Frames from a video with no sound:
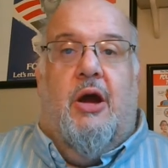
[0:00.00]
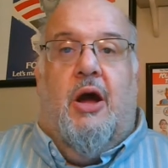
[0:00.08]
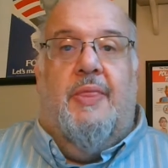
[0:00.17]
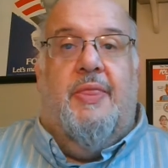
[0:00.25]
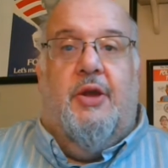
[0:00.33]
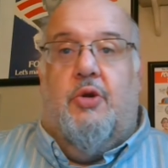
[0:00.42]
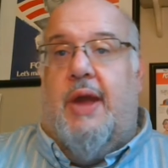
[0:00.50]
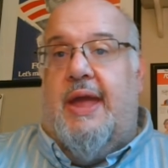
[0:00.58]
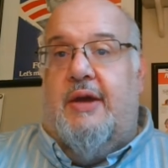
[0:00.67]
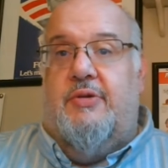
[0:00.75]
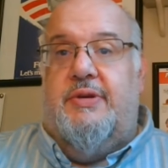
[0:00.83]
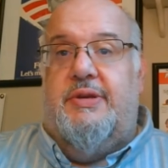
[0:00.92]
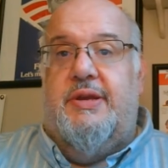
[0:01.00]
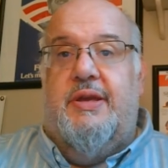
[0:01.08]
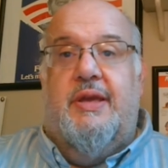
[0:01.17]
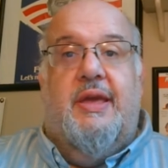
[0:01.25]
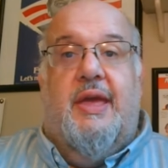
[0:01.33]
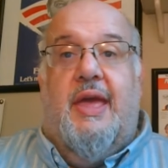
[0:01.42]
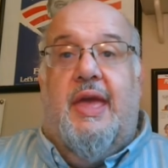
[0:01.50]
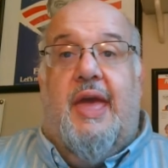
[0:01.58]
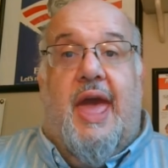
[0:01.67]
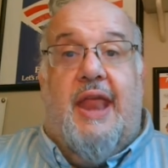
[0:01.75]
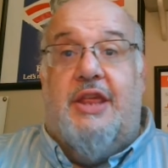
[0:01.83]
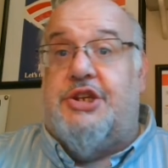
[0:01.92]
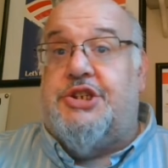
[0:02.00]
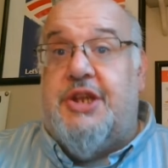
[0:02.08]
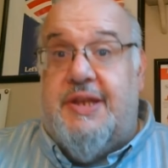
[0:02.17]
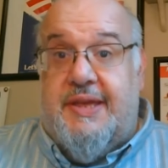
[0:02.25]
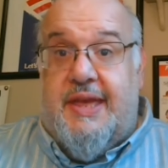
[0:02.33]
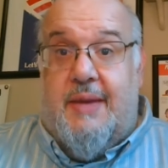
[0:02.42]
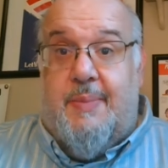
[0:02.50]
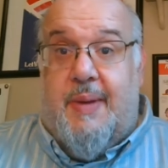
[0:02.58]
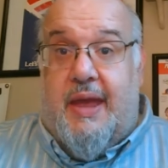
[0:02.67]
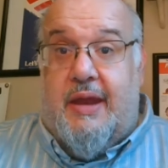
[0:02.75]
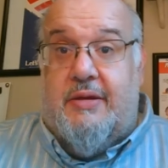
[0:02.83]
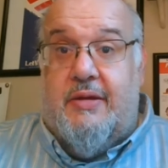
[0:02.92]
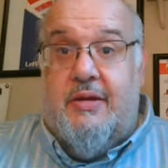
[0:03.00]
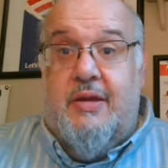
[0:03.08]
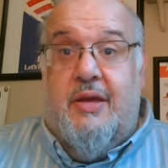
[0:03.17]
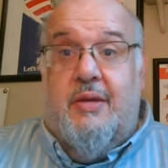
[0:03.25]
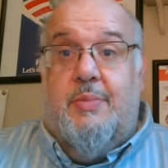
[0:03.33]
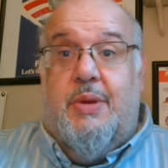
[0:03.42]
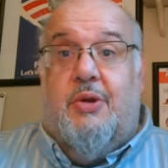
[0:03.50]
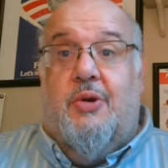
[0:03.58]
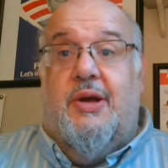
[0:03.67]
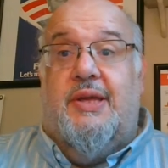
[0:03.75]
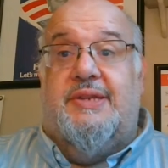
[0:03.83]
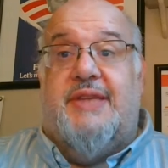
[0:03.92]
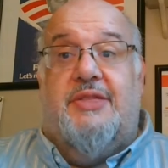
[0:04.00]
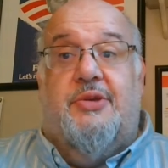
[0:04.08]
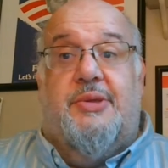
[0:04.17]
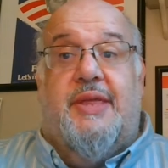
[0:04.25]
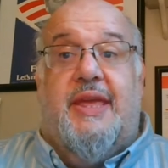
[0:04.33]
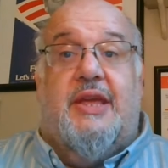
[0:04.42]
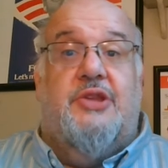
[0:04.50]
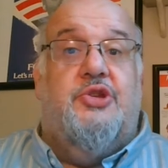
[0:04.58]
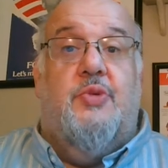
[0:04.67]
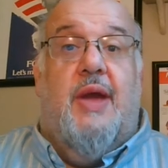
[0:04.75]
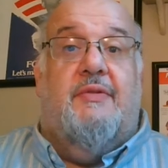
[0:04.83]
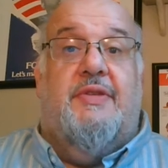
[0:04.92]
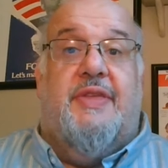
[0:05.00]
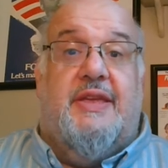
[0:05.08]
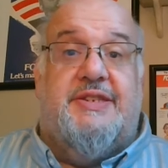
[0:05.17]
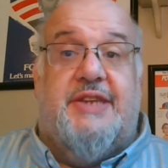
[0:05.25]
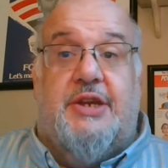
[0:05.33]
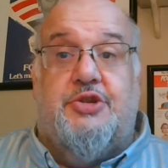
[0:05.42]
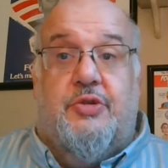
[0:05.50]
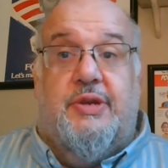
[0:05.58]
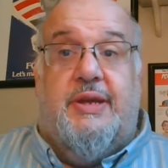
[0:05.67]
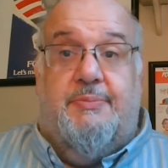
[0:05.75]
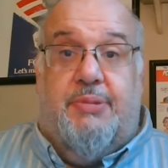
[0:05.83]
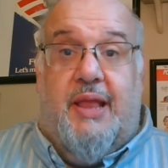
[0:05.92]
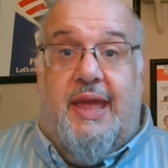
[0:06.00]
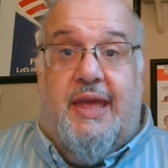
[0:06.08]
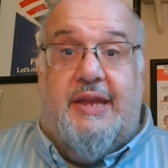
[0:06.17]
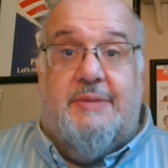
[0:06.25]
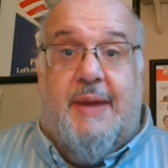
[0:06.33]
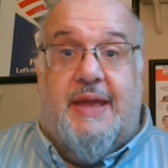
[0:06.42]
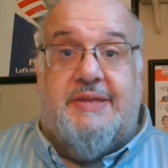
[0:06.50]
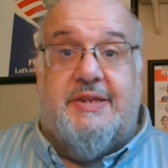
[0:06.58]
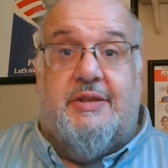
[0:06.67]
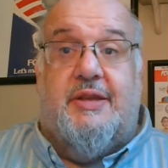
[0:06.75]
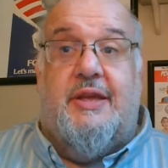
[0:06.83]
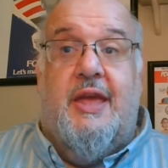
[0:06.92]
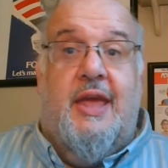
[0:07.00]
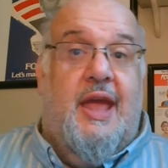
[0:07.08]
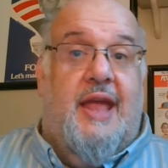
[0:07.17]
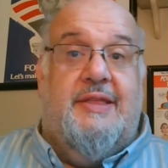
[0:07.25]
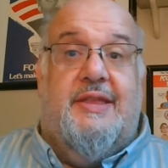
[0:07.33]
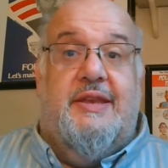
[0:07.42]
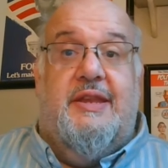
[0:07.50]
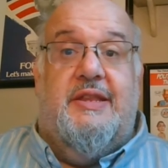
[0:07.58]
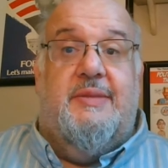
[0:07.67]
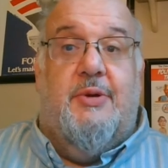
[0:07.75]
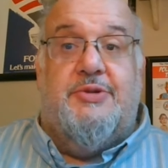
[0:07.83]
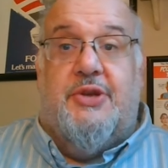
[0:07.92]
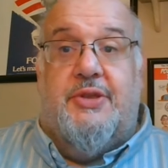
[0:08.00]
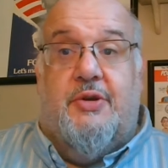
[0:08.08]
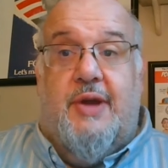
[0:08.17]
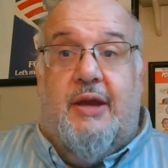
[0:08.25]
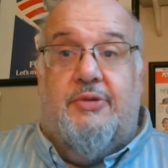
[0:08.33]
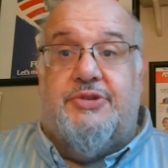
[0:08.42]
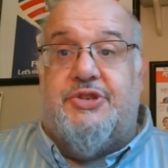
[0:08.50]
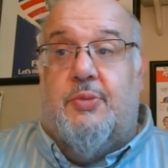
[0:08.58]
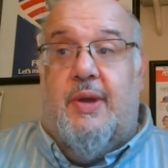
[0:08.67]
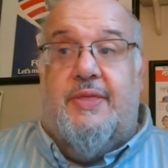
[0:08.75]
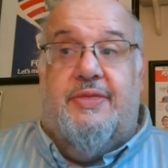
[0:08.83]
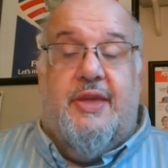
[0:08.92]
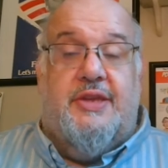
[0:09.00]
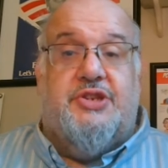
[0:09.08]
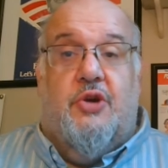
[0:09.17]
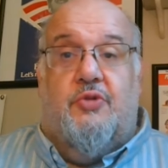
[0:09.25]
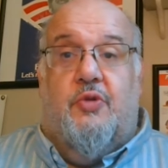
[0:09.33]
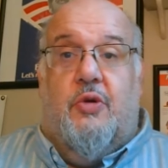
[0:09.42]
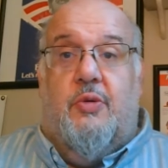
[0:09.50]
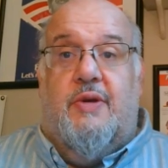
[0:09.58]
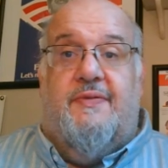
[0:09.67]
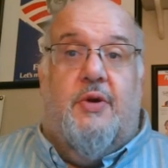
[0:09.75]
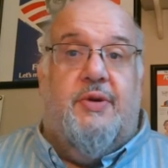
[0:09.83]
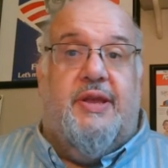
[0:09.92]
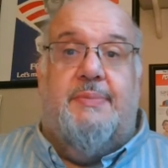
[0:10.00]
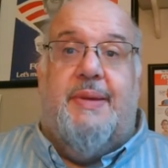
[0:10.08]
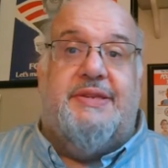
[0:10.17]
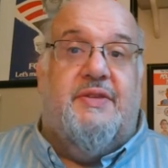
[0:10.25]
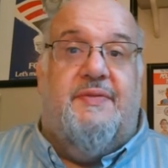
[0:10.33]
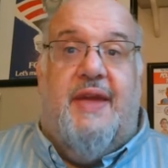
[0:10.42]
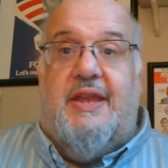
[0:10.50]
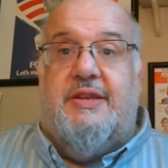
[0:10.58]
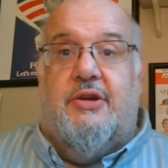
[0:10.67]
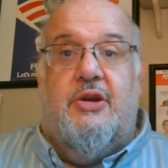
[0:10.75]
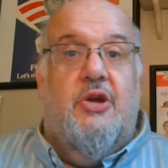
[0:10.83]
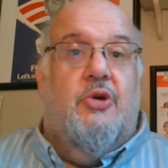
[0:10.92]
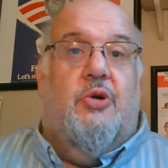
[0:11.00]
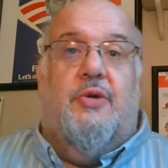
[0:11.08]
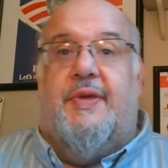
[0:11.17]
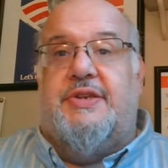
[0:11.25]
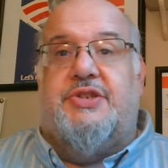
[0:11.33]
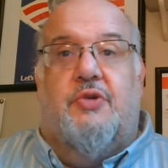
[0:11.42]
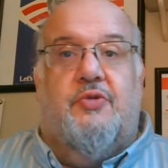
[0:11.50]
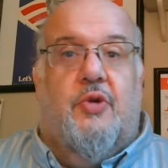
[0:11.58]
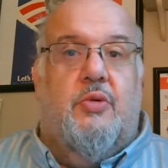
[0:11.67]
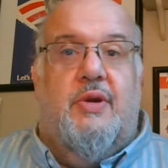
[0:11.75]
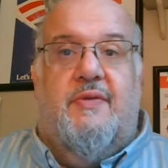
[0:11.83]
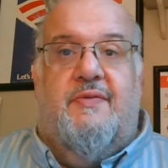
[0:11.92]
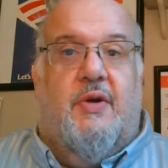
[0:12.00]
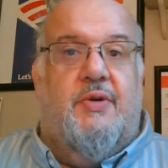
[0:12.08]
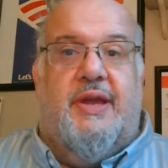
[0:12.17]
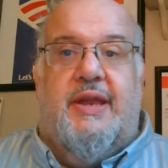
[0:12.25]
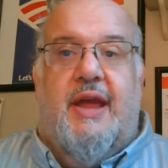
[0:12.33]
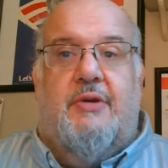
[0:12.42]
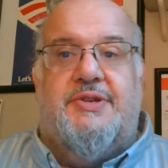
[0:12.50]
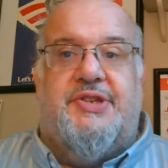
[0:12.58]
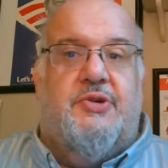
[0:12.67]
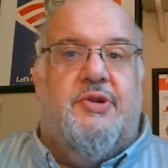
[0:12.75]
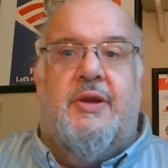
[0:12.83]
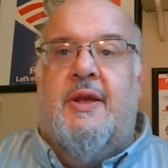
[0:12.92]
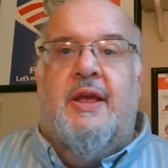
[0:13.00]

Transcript: On the ground had a shitty campaign because they thought that they could do everything centrally planned, basically, and didn't need the boots on the ground. So when things go wrong with voting in Pennsylvania or things go wrong with voting in Arizona,